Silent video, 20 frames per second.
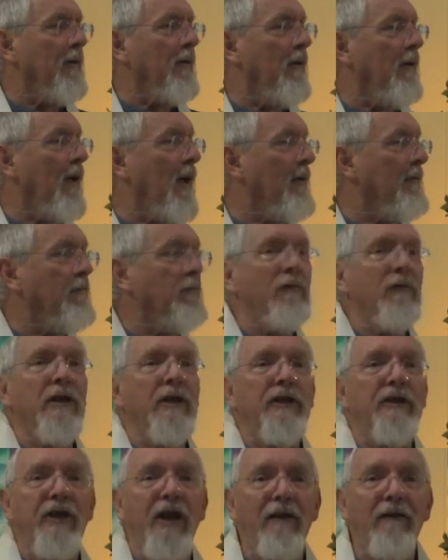Or I'm
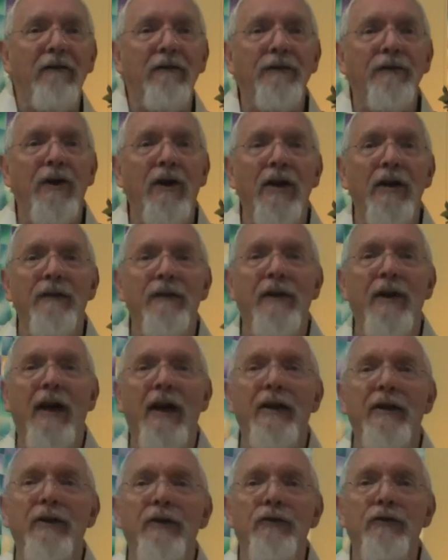really terrified of
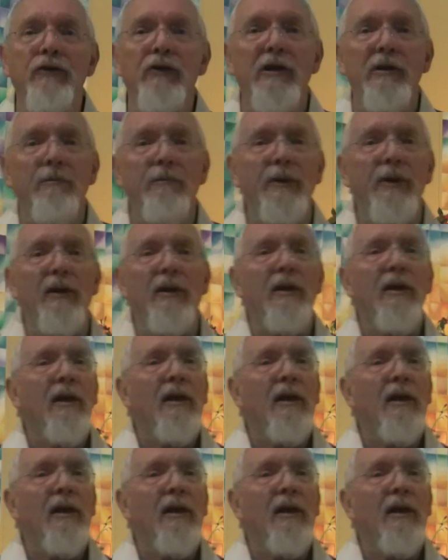that in a dream, but